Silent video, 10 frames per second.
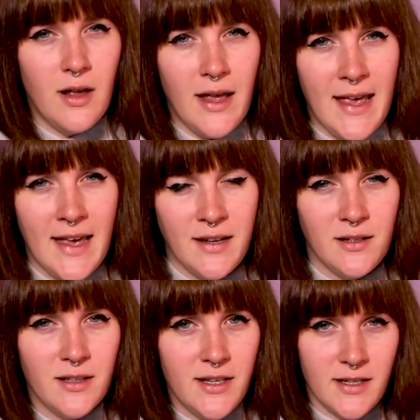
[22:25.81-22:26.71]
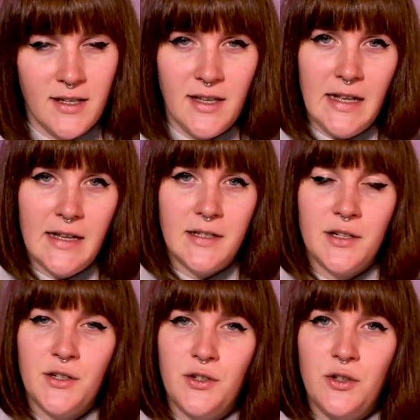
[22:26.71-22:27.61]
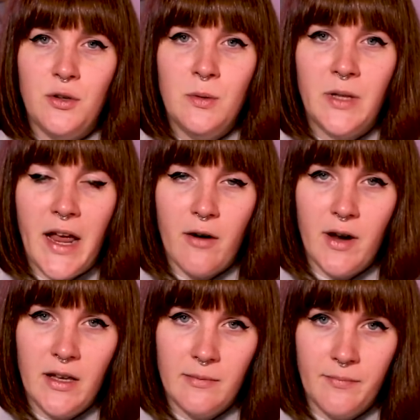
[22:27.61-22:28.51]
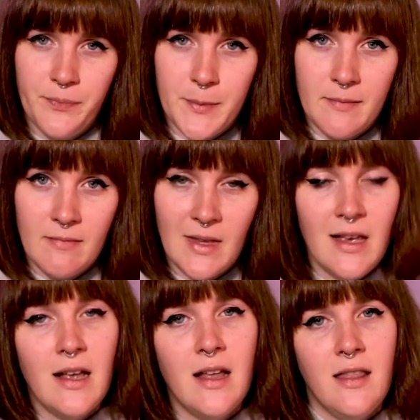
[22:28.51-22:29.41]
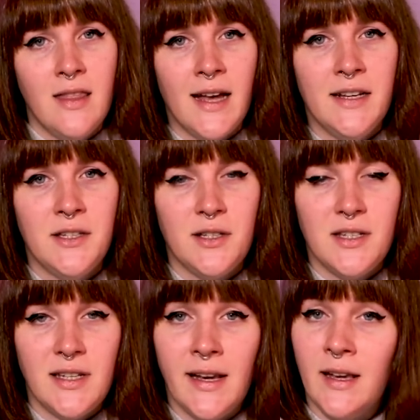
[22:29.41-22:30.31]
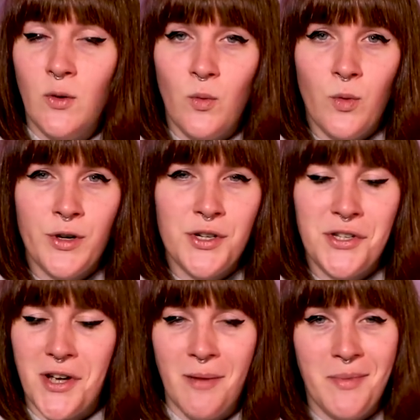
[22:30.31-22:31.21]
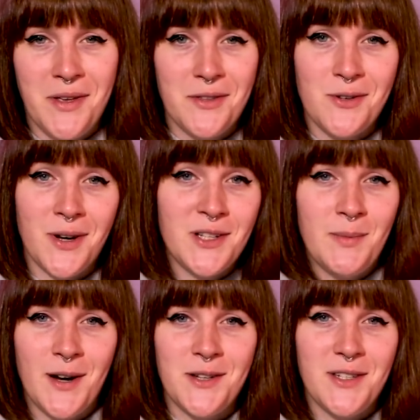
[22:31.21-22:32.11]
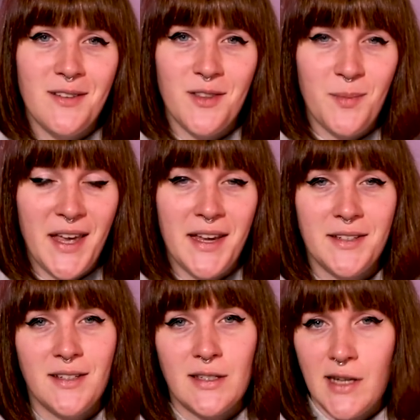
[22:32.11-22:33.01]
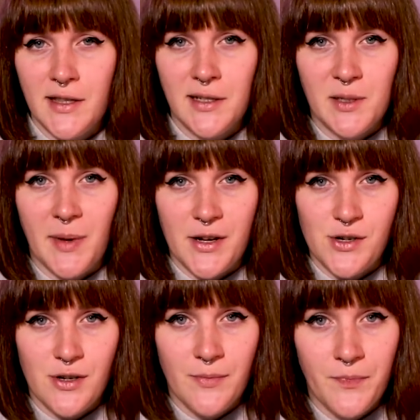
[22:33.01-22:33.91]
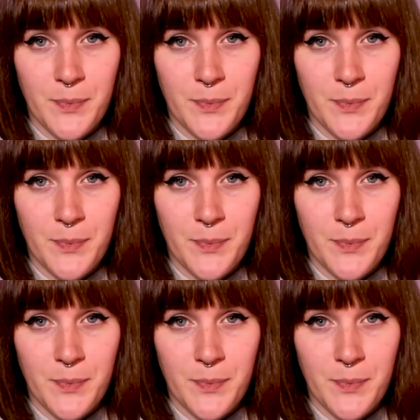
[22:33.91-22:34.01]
hand glazing is to layering. That is to say, we're just upping the transparency of the paint. It's nothing special.